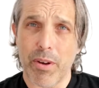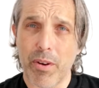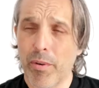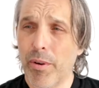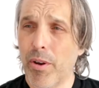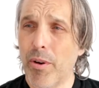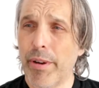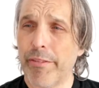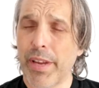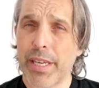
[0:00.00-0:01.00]
on
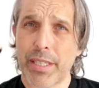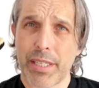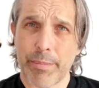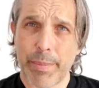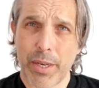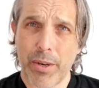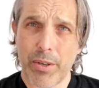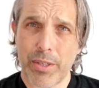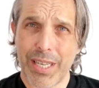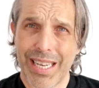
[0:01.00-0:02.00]
my face,
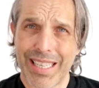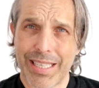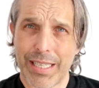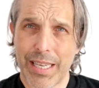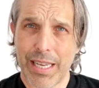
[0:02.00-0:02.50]
because it's